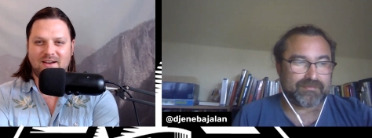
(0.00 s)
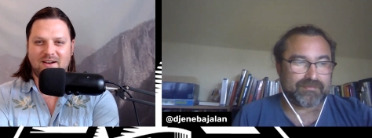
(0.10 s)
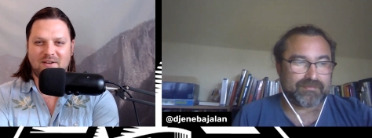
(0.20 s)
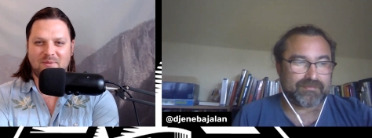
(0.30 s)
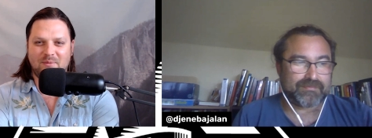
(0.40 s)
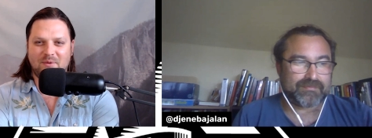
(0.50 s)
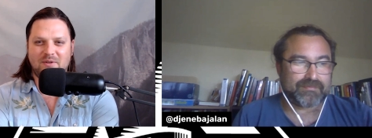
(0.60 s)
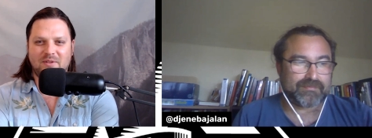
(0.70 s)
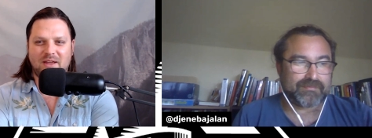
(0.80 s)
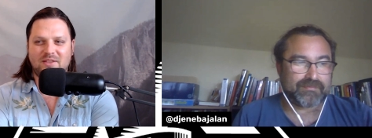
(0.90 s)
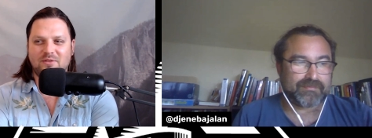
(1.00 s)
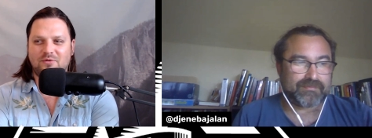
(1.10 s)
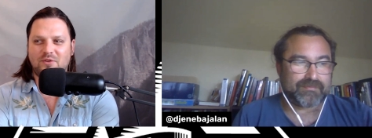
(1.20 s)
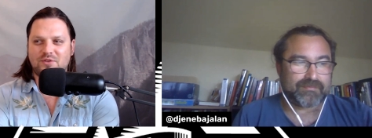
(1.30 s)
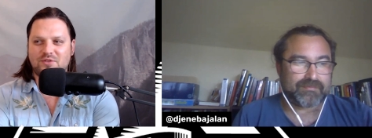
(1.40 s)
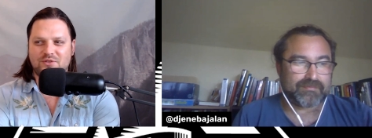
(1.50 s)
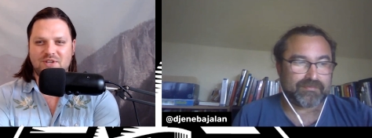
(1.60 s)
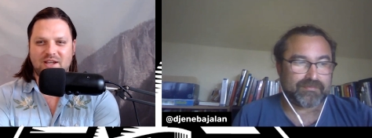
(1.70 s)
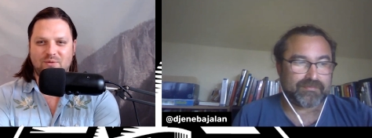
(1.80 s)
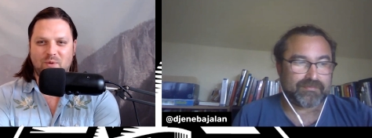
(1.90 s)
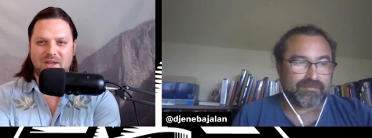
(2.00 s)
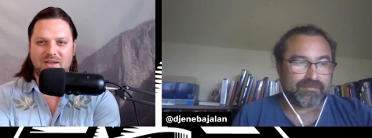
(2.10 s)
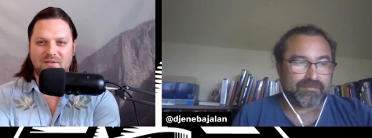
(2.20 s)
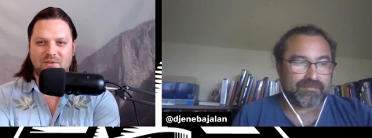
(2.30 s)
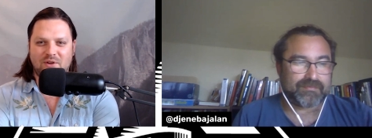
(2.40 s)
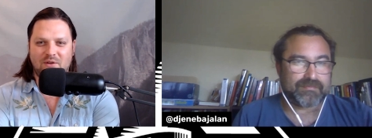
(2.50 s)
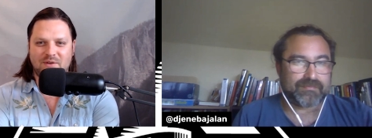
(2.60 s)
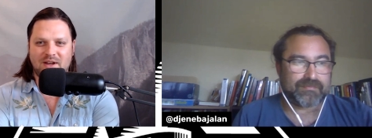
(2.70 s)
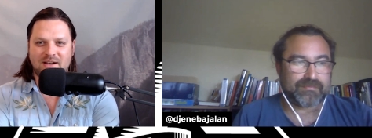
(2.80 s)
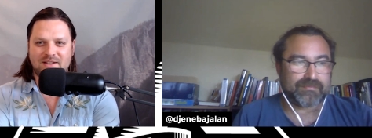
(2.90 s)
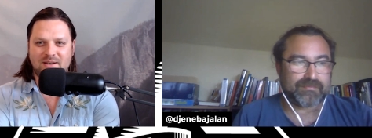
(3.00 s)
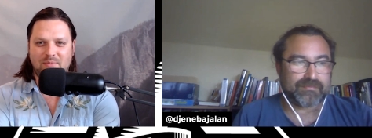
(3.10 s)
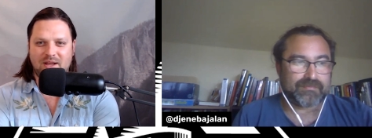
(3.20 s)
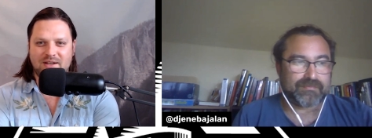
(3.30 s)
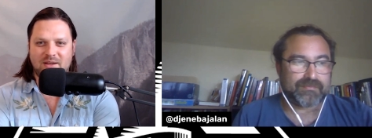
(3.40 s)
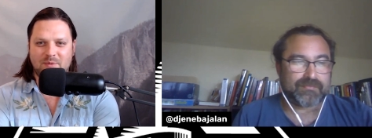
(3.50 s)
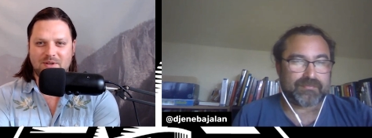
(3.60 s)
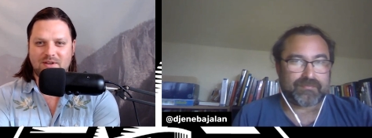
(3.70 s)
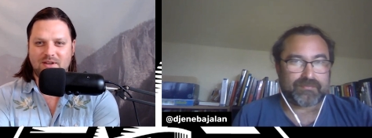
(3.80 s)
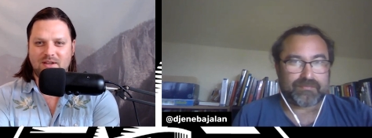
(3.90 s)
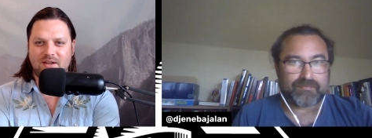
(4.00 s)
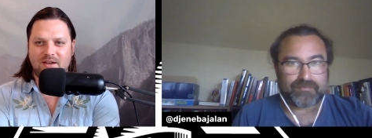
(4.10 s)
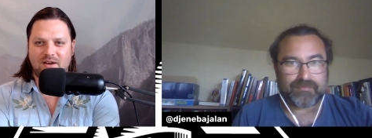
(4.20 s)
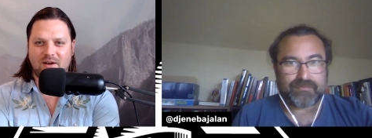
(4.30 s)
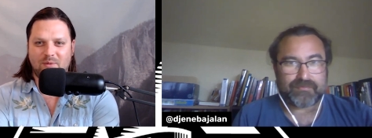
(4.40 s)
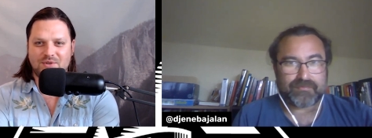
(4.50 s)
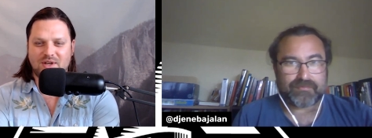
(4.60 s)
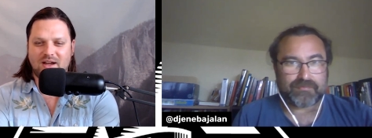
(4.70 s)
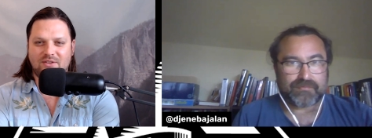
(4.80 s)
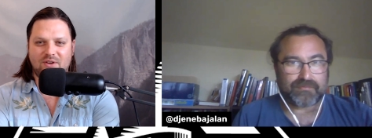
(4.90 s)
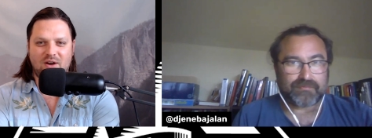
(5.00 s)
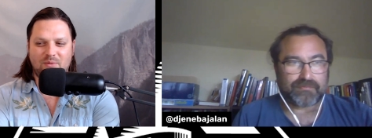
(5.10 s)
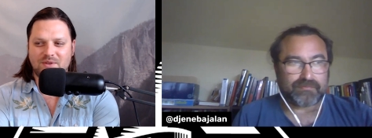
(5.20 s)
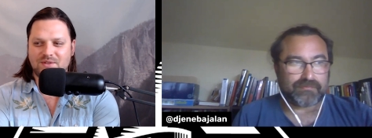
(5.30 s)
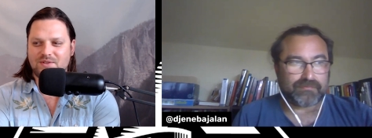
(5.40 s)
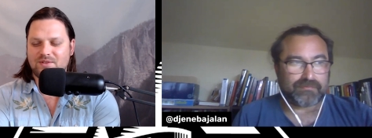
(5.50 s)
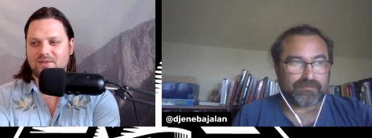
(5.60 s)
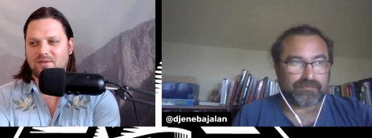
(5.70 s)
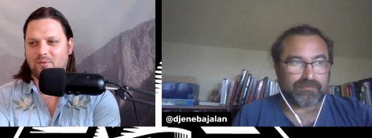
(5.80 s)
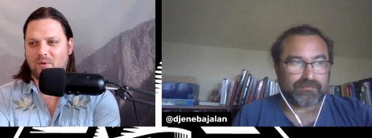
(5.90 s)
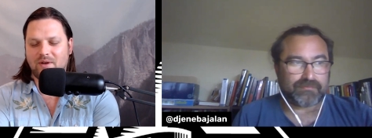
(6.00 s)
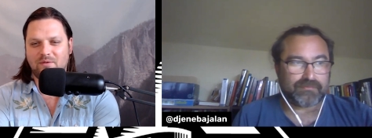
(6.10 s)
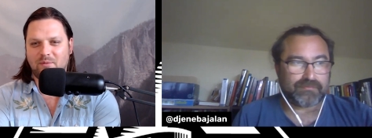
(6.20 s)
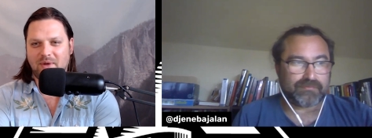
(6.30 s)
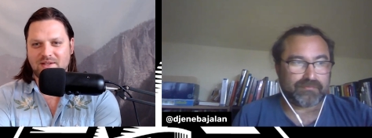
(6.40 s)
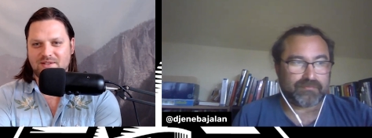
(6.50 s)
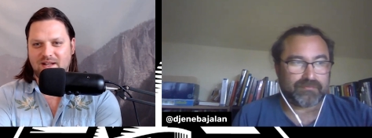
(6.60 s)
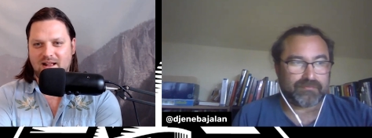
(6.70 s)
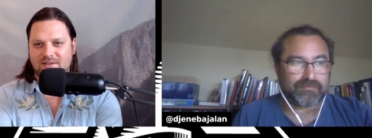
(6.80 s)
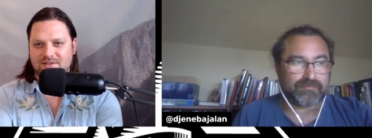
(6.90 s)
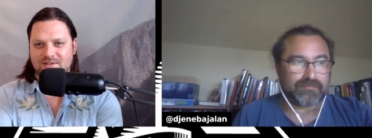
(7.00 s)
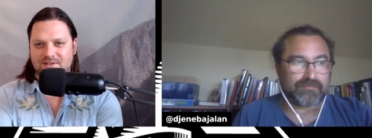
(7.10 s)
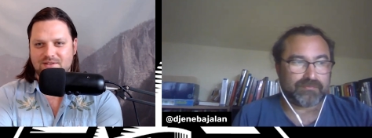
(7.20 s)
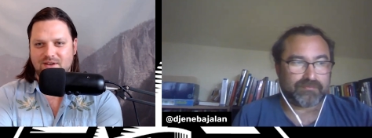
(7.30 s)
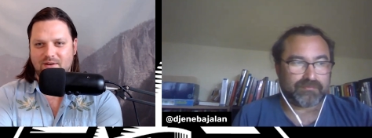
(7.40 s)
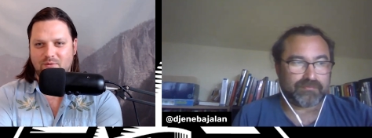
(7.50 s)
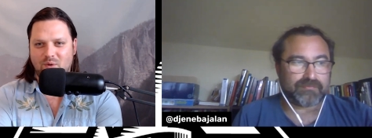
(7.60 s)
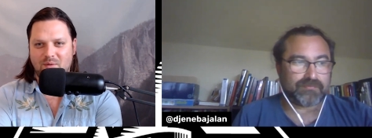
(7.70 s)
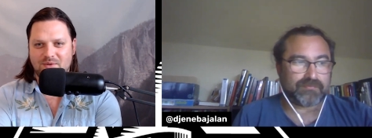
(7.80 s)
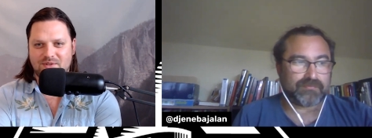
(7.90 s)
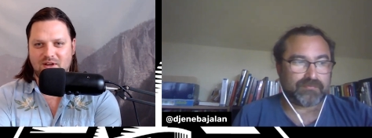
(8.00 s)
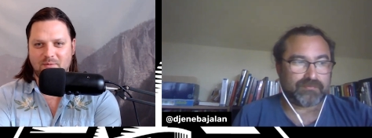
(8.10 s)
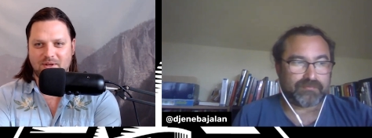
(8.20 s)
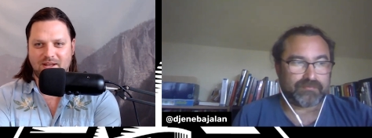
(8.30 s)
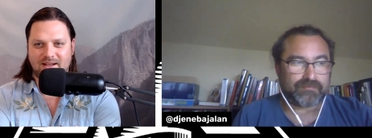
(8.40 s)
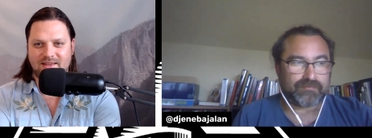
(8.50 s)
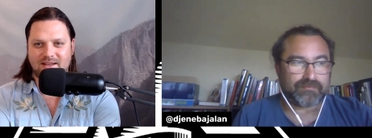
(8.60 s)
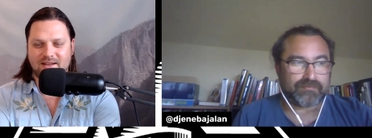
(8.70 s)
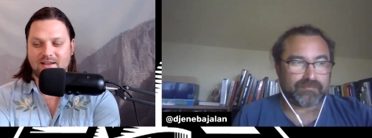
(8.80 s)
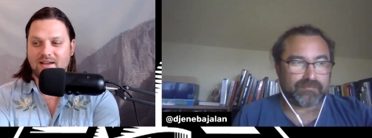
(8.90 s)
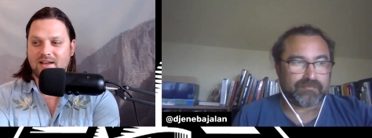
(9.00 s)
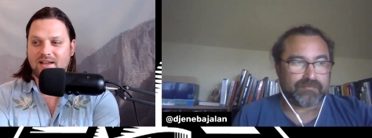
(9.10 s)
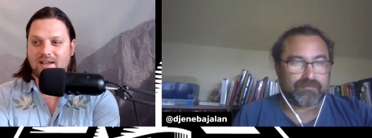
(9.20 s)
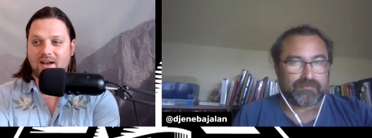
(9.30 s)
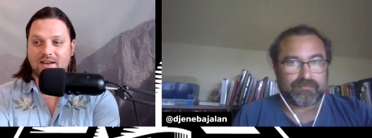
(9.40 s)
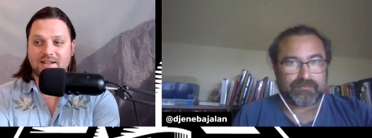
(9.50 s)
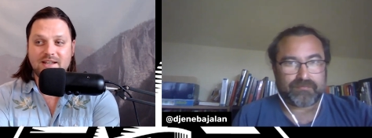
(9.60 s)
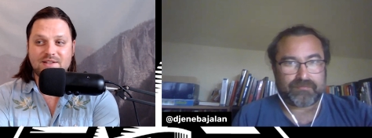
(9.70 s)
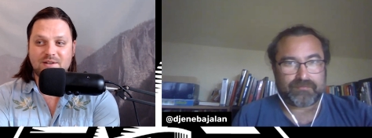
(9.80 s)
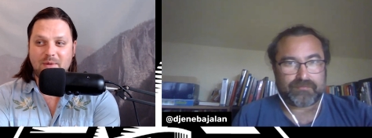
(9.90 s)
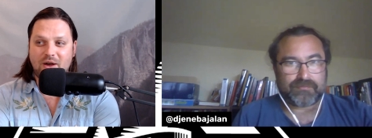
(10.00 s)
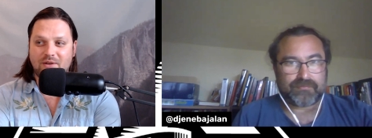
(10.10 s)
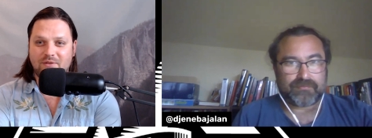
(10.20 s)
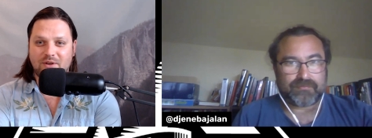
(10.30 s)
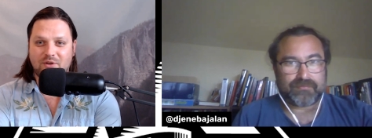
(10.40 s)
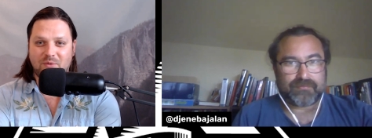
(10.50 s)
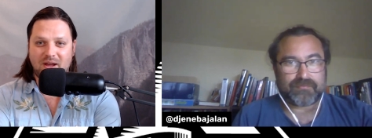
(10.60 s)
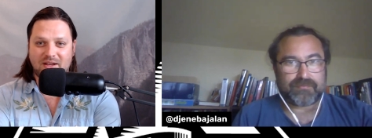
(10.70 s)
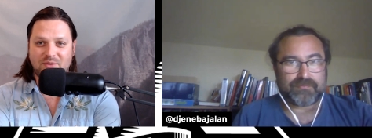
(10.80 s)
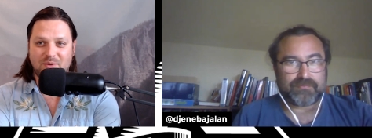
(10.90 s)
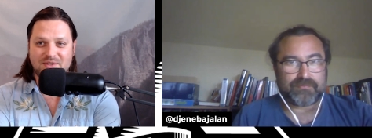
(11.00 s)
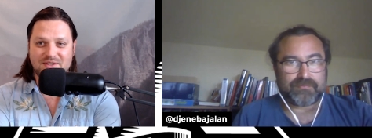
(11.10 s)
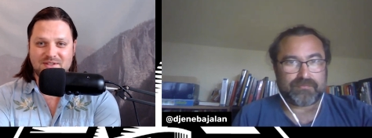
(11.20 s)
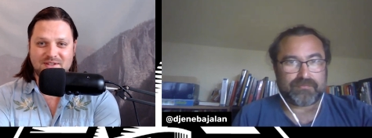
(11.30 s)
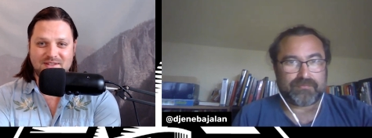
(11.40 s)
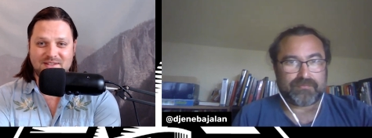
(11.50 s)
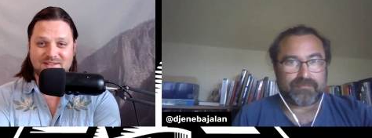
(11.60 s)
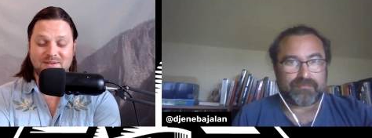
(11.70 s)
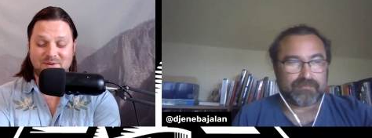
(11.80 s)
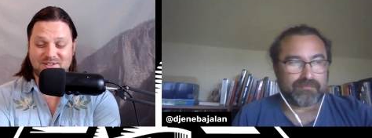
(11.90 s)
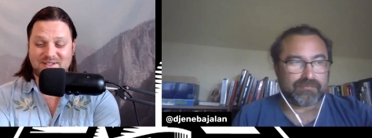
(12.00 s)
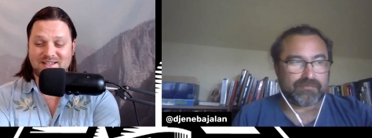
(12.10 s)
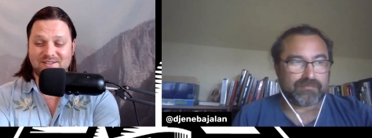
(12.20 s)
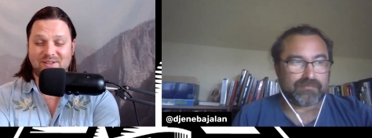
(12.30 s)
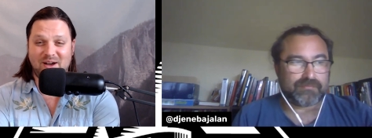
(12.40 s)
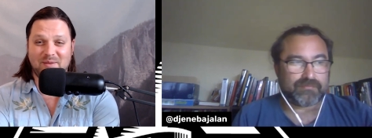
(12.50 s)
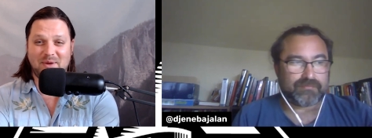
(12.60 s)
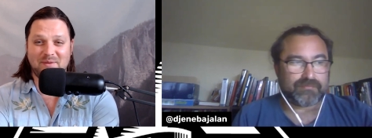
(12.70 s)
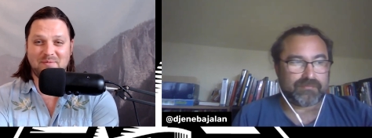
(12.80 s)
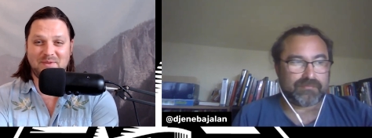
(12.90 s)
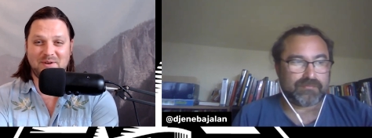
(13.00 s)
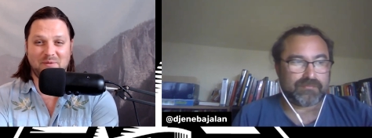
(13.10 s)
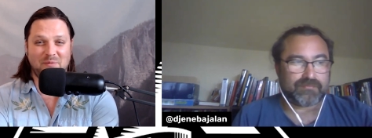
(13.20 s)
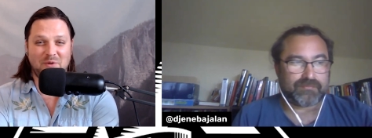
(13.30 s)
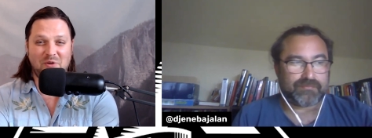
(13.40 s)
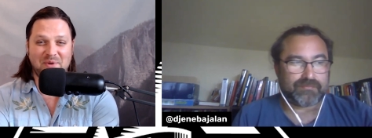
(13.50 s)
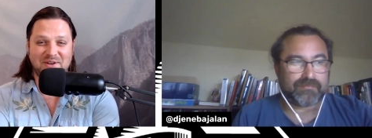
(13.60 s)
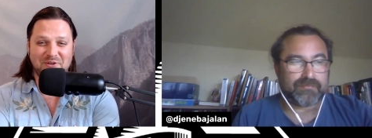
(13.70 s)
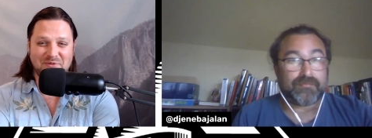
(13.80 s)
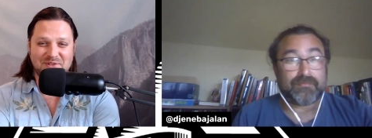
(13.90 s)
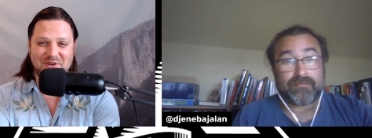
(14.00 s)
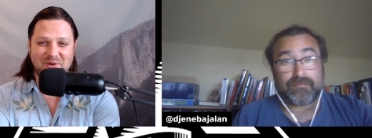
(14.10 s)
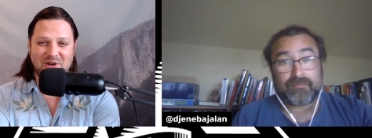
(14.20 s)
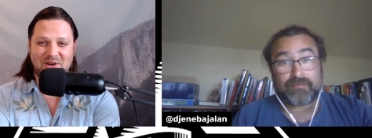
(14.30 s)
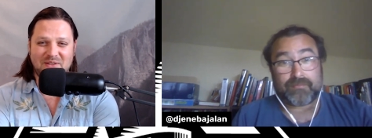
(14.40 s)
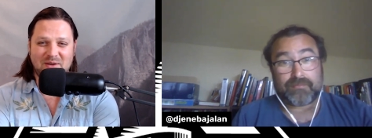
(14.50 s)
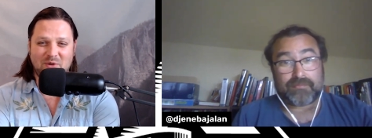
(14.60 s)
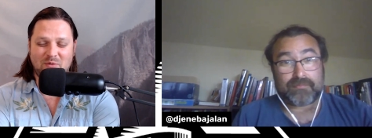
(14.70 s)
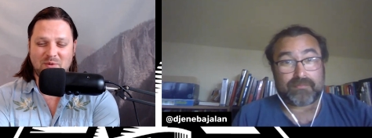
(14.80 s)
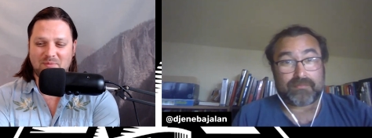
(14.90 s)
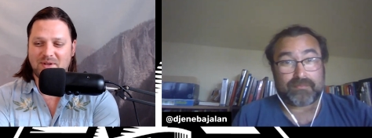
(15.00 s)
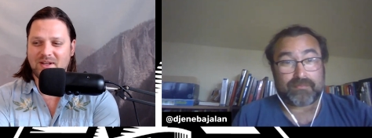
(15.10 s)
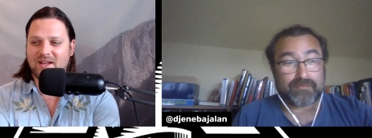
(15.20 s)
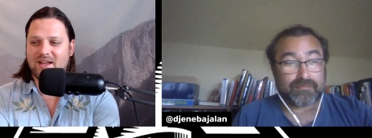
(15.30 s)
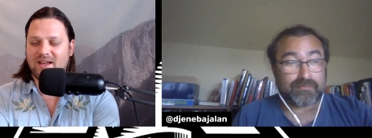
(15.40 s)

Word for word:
Speaker 1: um, like the first or second week of the COVID 19 pandemic, uh, mm-hmm. which I thought was one of the best analysis of what was coming and i think he got a decent amount of it correct which is which says a lot about you know nobody knew what was going on in that moment but